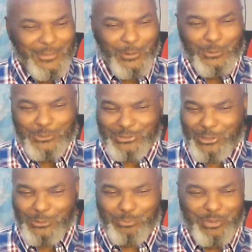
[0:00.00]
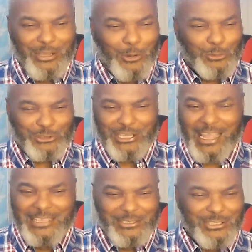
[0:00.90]
those those big old
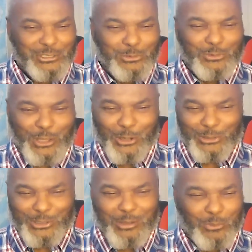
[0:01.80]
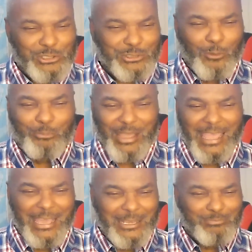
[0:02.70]
giants that you thought that were so
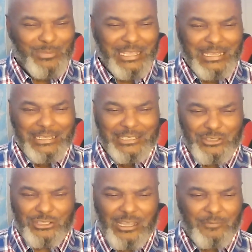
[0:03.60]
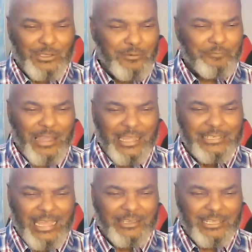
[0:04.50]
bad and mean and stuff, and you
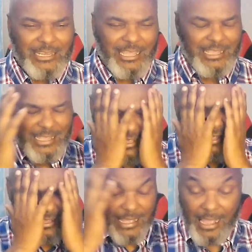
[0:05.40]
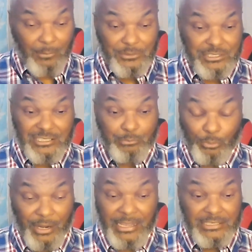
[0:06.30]
find out that hey, I was just
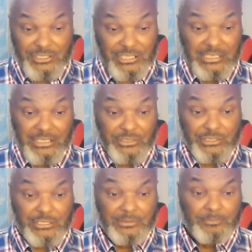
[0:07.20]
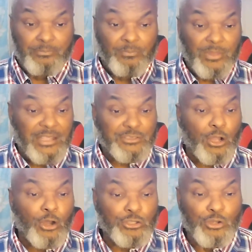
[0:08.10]
brain sieged. That's
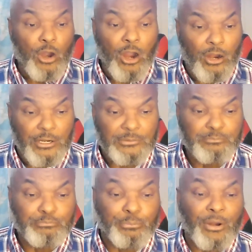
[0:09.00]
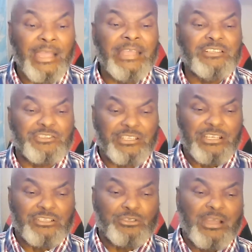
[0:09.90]
all you are. Brain
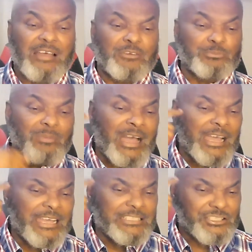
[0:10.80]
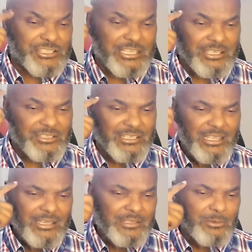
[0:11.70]
siege. You have a mind siege.
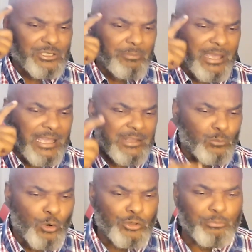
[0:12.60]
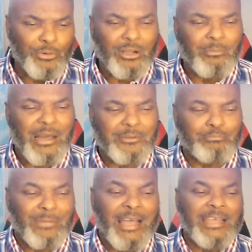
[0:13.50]
There was a man wrote a book about
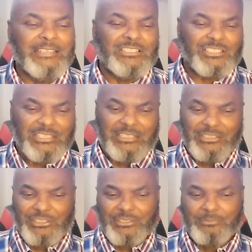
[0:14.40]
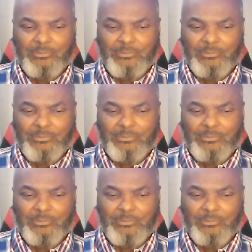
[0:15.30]
mind siege.